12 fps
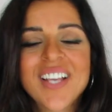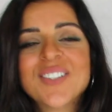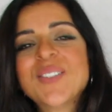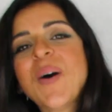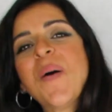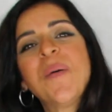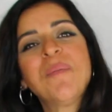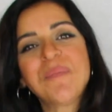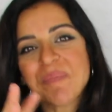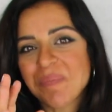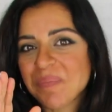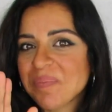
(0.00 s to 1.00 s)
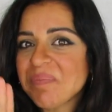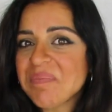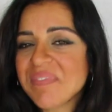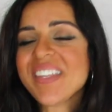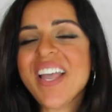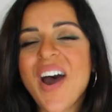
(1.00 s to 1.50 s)
So
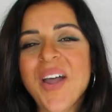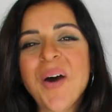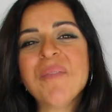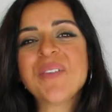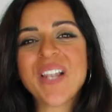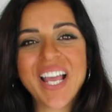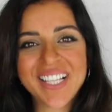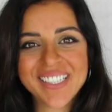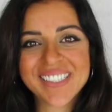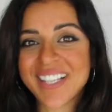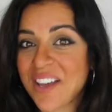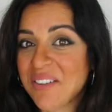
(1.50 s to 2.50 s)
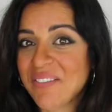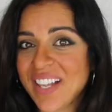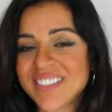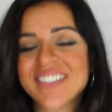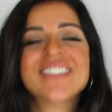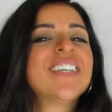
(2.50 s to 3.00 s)
I hope you like these kind of
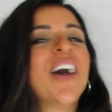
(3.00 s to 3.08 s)
lessons.